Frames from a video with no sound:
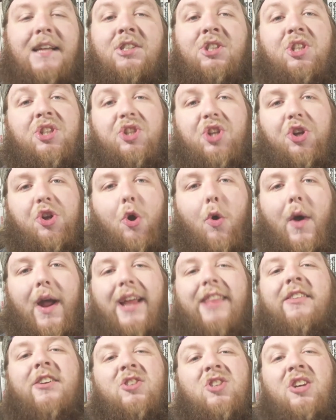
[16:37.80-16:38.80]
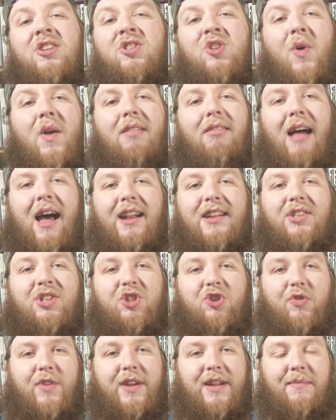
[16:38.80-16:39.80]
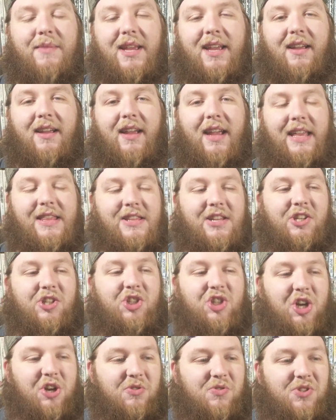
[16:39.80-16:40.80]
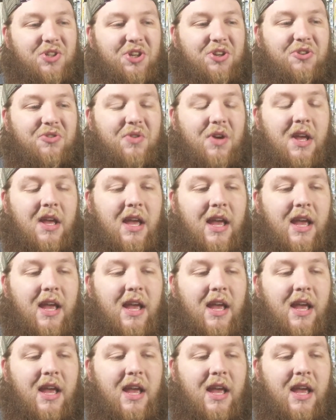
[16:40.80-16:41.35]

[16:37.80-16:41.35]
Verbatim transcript: It's just annoying. There's also a lot of screaming in this show too.